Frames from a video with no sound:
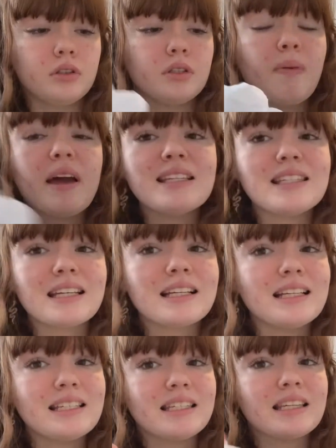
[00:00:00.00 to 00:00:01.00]

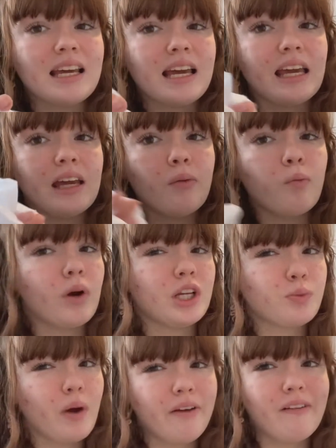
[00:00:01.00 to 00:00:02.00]
basically see
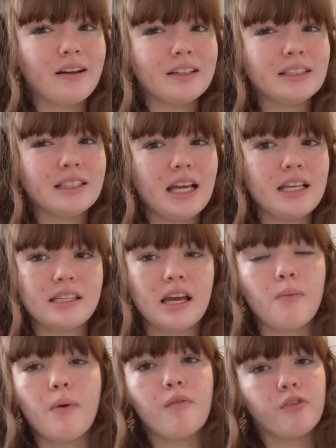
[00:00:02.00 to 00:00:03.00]
which way around it's
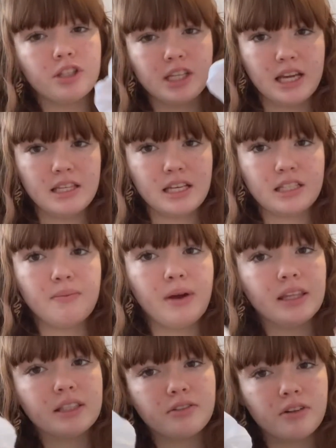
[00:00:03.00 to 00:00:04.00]
easier, whether it's easier to
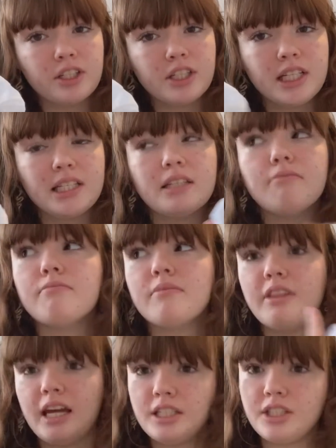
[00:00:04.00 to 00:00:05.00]
make the scrunchies,
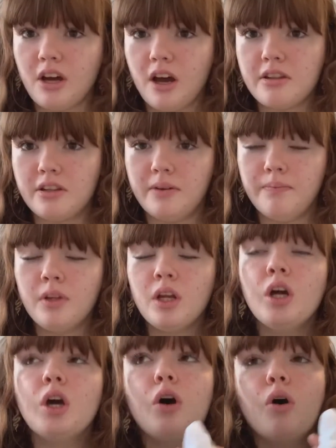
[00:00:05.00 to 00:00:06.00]
then dye them,
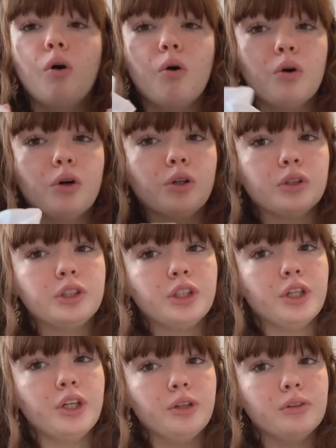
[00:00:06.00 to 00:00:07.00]
or
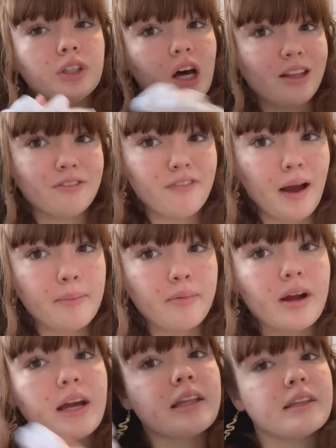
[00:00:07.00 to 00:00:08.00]
to dye the
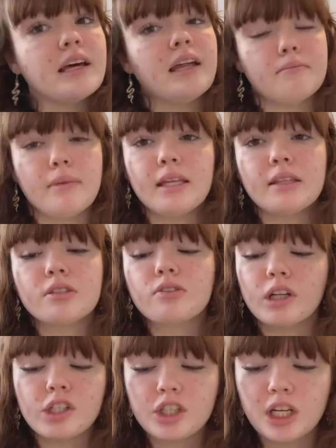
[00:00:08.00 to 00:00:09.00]
fabric then make the
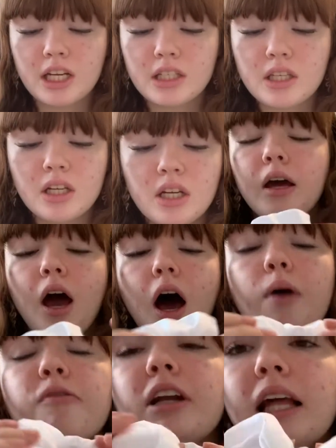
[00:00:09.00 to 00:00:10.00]
scrunchies.
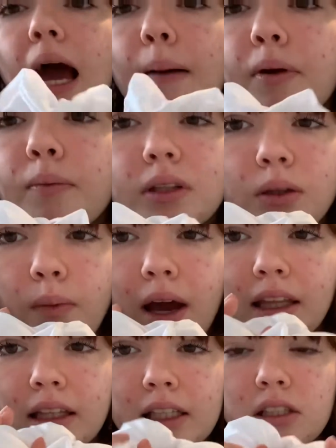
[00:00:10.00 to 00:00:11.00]
I'm really happy with the
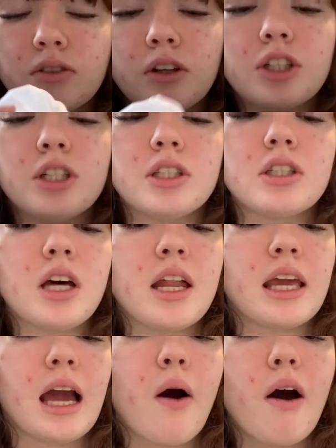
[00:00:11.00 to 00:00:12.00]
way that these scrunchies are
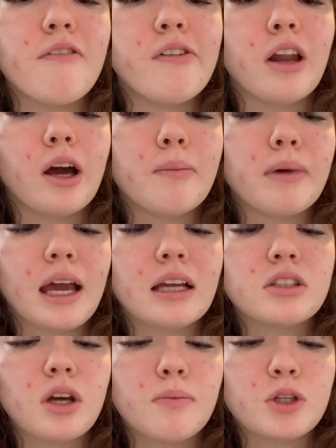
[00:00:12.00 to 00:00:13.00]
turning out. I feel like I'm getting
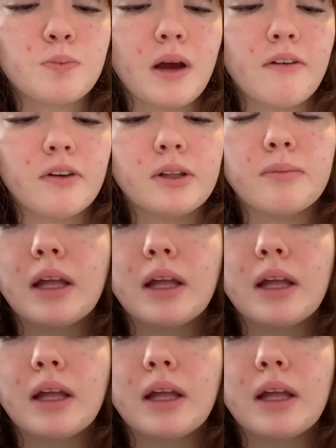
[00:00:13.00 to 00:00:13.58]
so much better at them now.